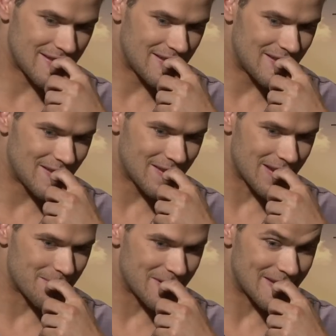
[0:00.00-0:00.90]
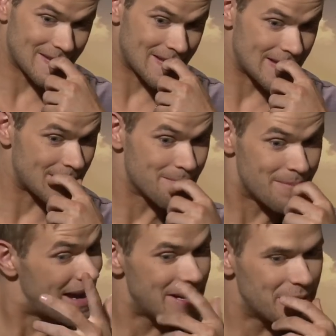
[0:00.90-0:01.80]
you know, Emmett can't
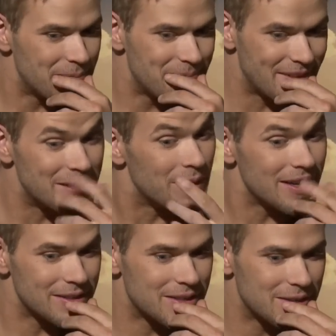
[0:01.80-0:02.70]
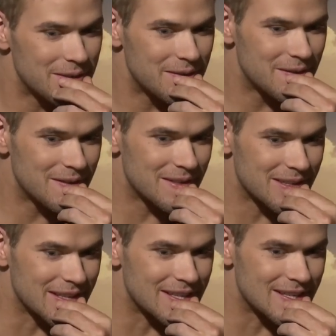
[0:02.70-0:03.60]
bite him. He wants to,
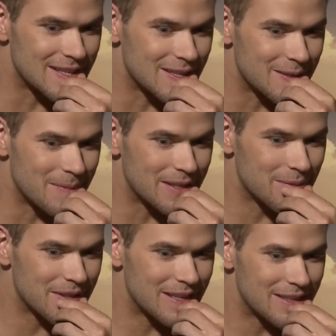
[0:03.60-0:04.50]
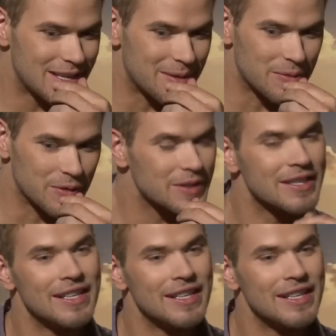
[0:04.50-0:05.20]
because they're messing with his animals.